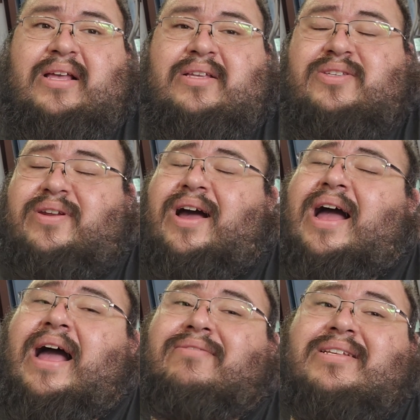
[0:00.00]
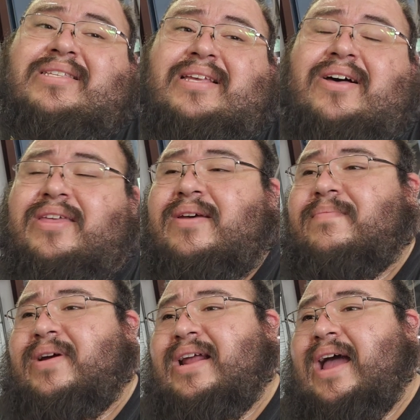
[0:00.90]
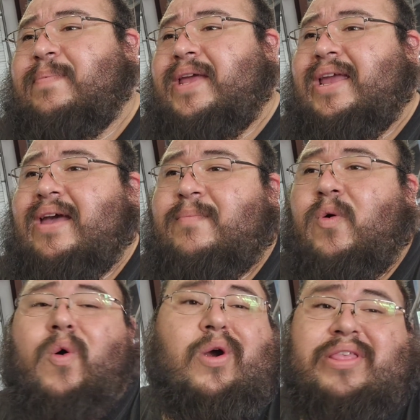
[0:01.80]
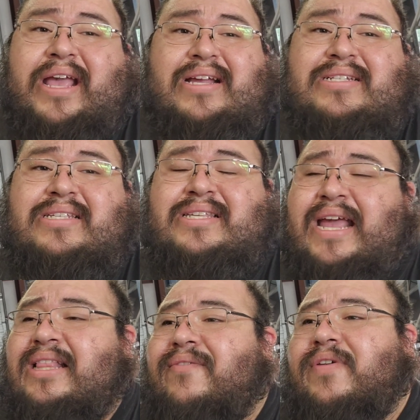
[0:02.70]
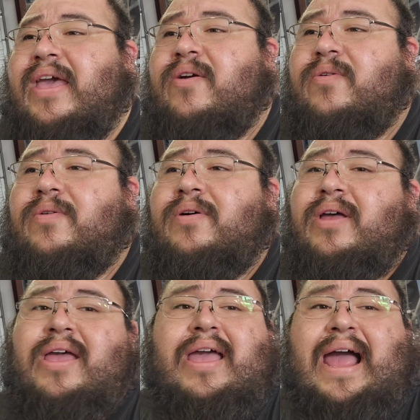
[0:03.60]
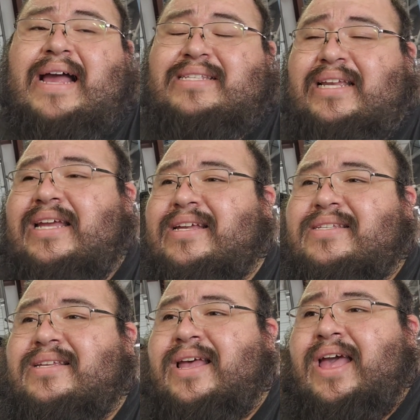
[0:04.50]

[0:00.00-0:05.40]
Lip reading: So now I have to sell them an IPDM, or they could just take the vehicle as is.